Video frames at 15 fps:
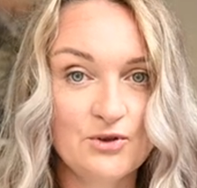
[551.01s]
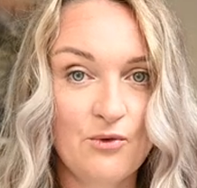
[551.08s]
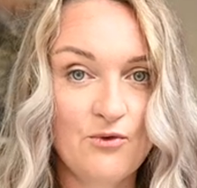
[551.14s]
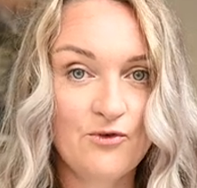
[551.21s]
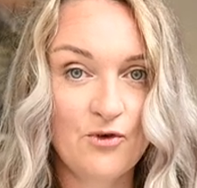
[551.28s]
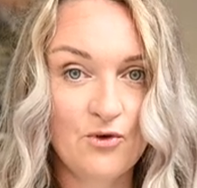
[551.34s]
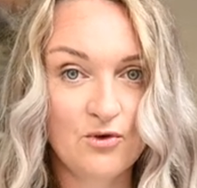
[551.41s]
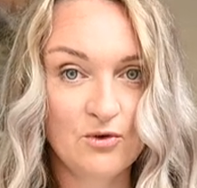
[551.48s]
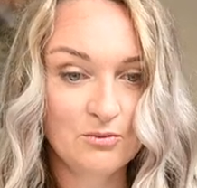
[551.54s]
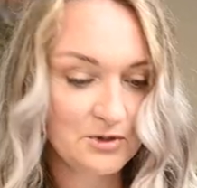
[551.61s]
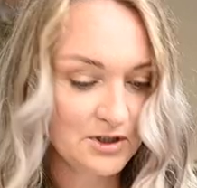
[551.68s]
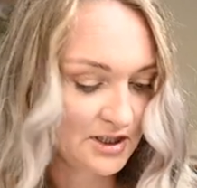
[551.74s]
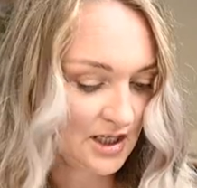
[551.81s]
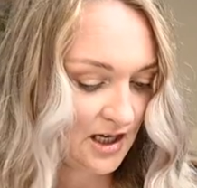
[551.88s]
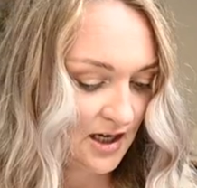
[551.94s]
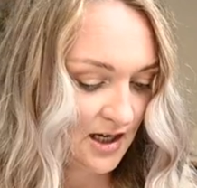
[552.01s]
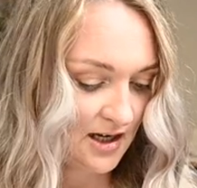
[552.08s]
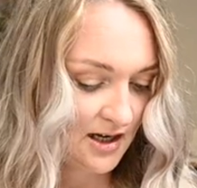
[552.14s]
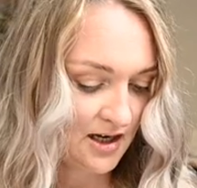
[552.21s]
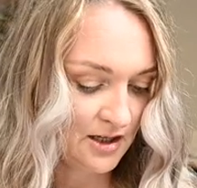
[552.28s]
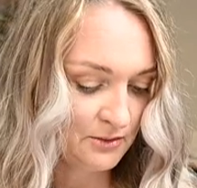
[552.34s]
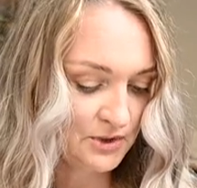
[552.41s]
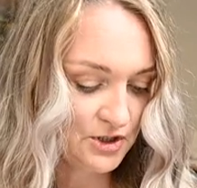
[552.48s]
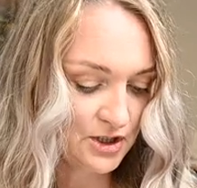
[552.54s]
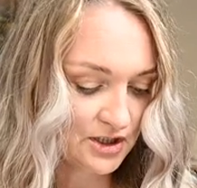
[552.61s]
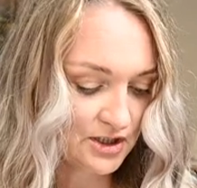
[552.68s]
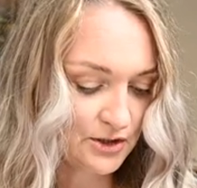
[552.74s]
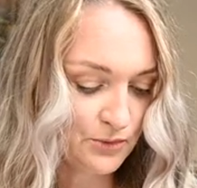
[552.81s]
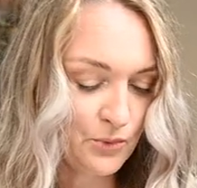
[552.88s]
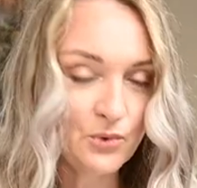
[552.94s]
or forms. We
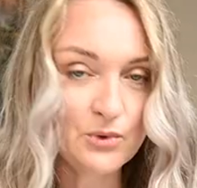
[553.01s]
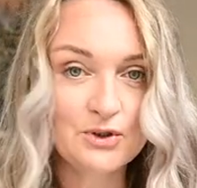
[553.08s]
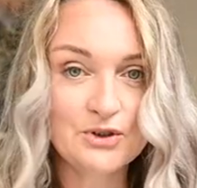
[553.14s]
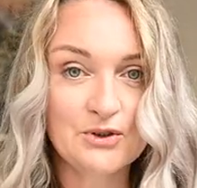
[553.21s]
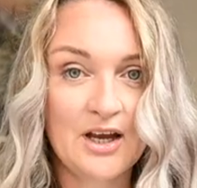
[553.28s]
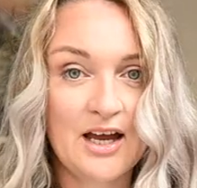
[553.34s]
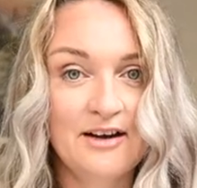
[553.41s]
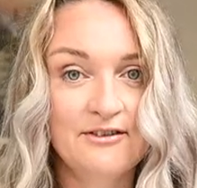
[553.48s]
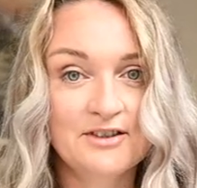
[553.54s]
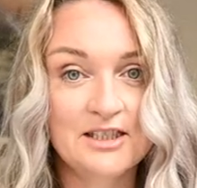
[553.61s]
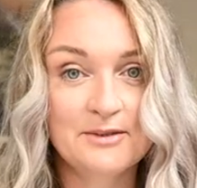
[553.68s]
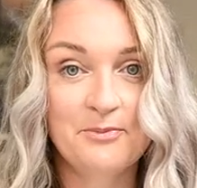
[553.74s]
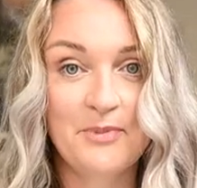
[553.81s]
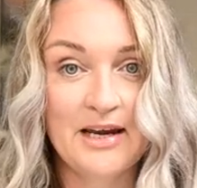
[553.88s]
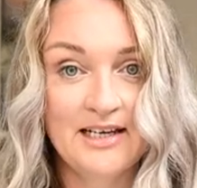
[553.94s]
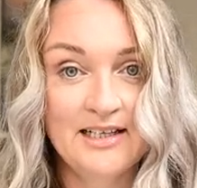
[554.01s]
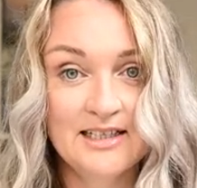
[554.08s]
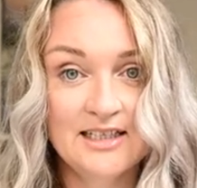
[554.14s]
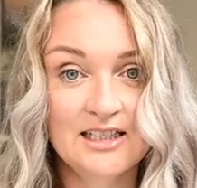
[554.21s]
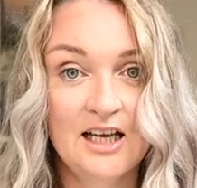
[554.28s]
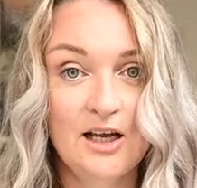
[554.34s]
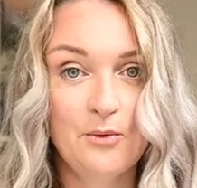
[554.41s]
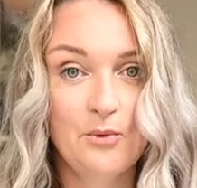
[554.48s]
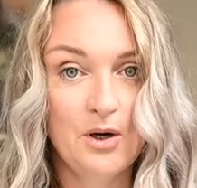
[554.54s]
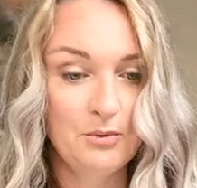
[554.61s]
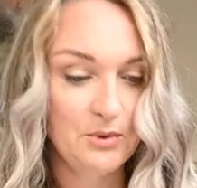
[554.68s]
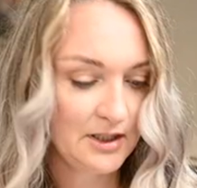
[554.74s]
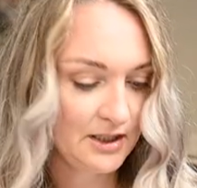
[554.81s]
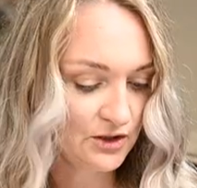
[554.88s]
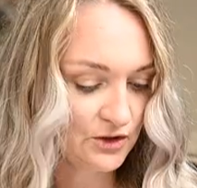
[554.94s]
just want to have space where
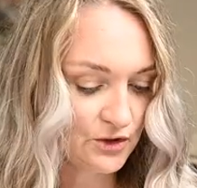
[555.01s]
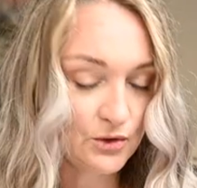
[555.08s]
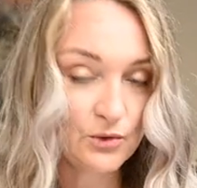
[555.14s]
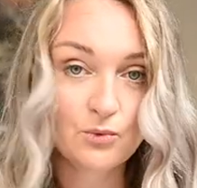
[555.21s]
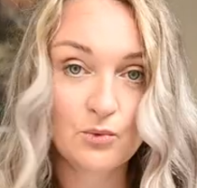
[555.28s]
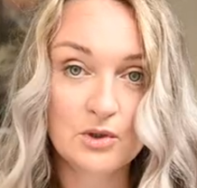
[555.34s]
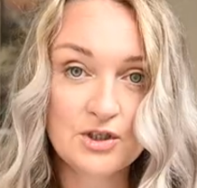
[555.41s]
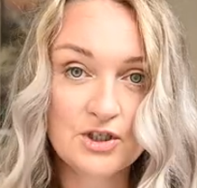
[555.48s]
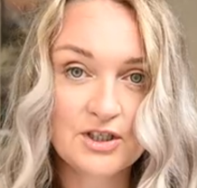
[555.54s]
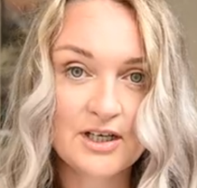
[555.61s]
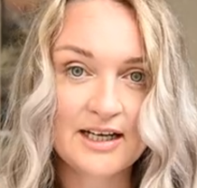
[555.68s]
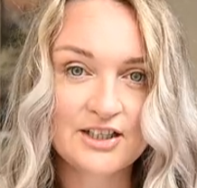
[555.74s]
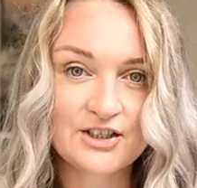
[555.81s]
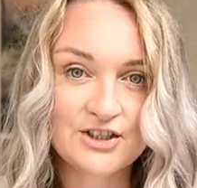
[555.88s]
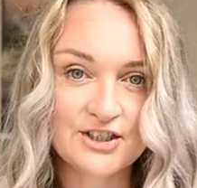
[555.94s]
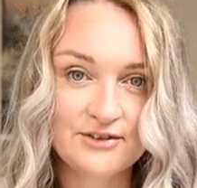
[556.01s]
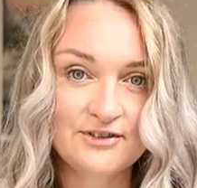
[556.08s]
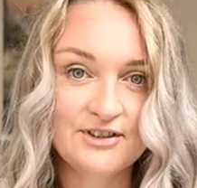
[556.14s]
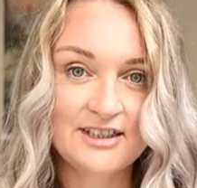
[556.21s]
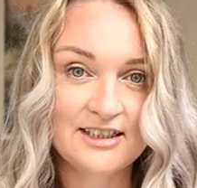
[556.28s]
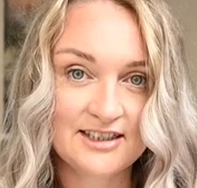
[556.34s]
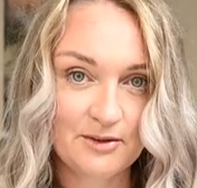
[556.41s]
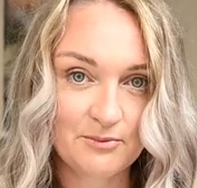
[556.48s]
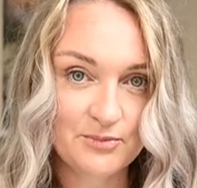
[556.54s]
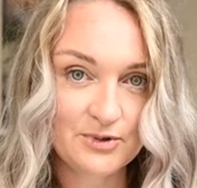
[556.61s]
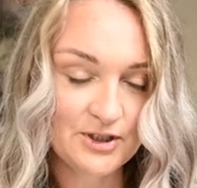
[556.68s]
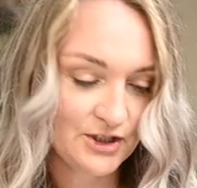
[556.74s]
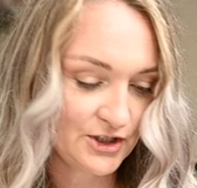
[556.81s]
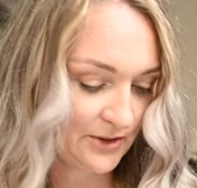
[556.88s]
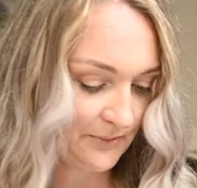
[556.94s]
we can do a wash and shift the
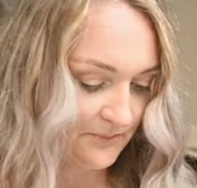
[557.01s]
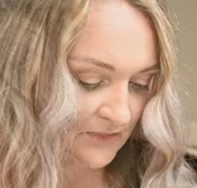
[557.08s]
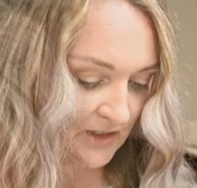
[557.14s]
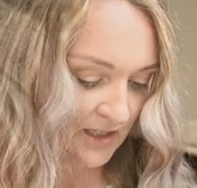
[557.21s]
temperature.